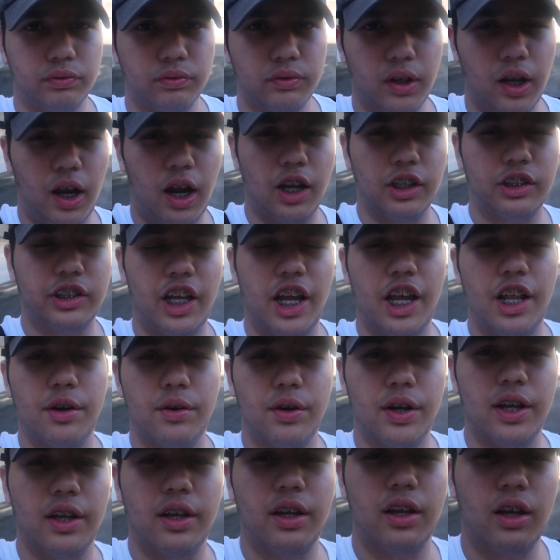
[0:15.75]
Alright, so
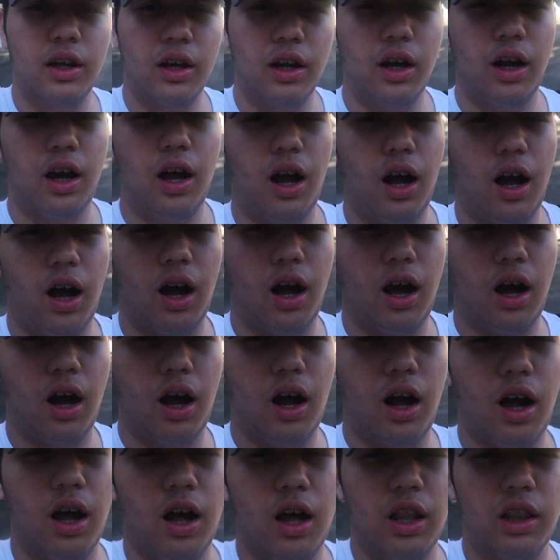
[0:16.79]
anyway,
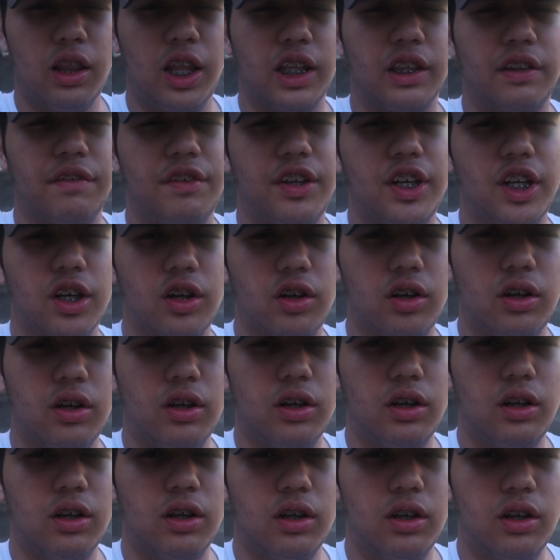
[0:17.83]
uh, like the video.
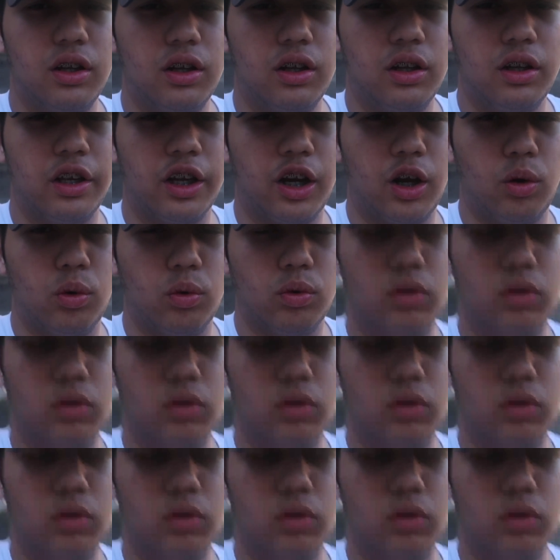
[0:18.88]
Go.